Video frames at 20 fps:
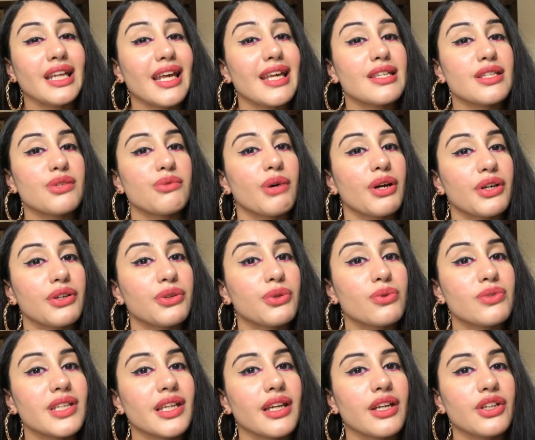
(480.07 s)
case you are
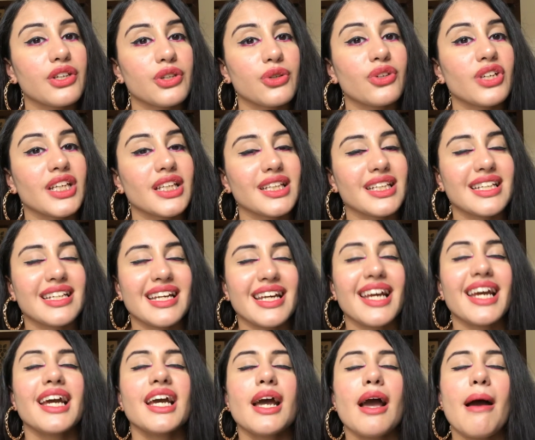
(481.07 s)
using it during the
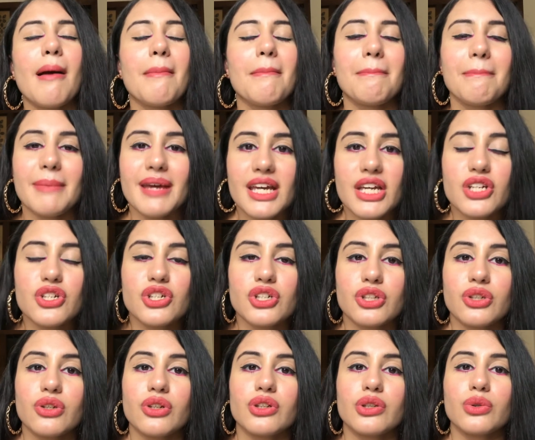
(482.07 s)
day, make
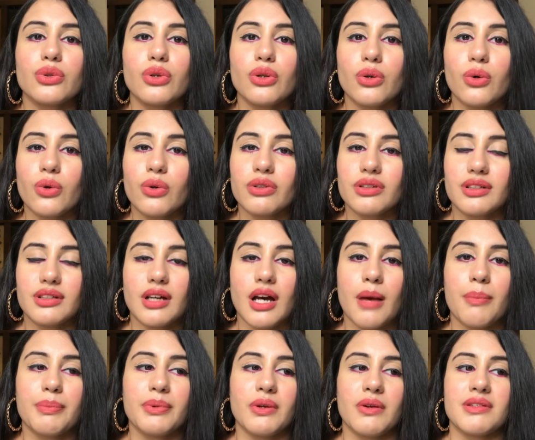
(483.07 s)
sure to load
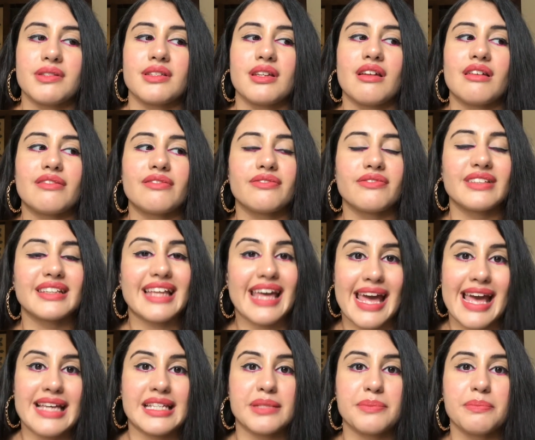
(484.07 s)
up yourself with
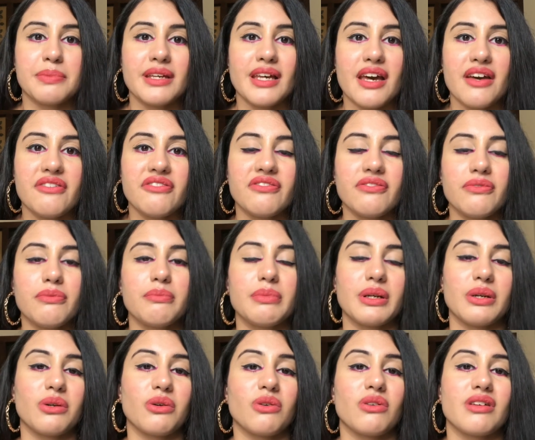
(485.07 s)
SPF,
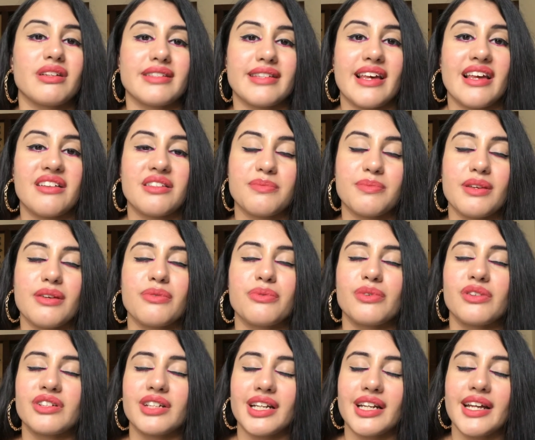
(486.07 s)
because SPF
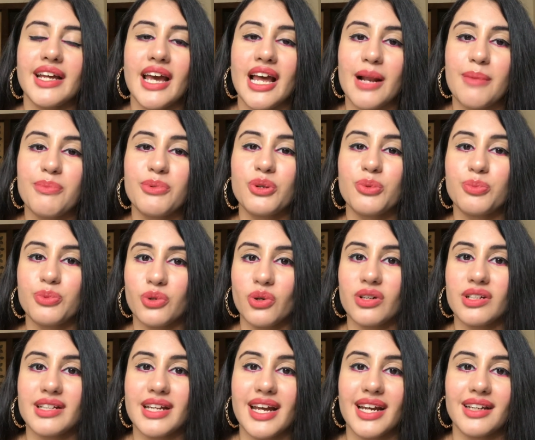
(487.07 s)
will really help you
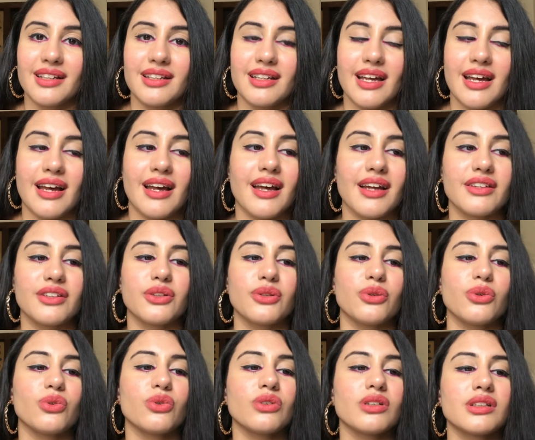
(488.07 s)
protect and, you
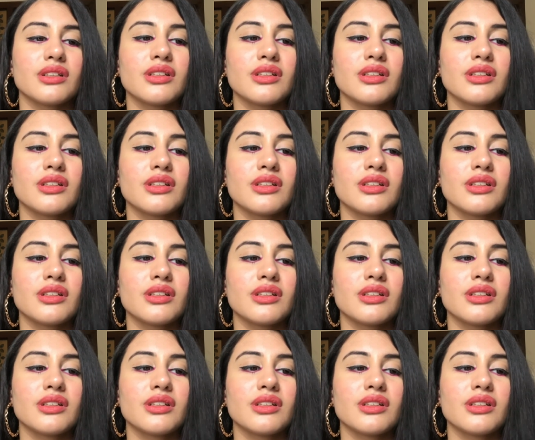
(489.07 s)
know,